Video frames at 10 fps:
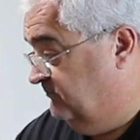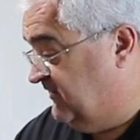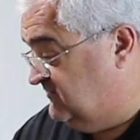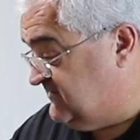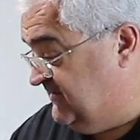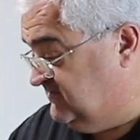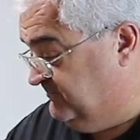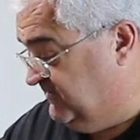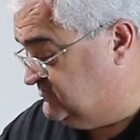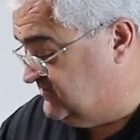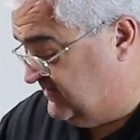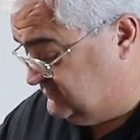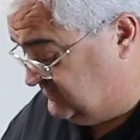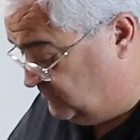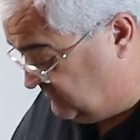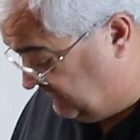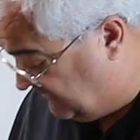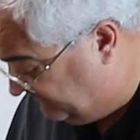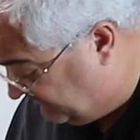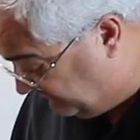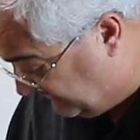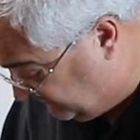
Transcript: Because I had the budget, I said, okay, I'm going to buy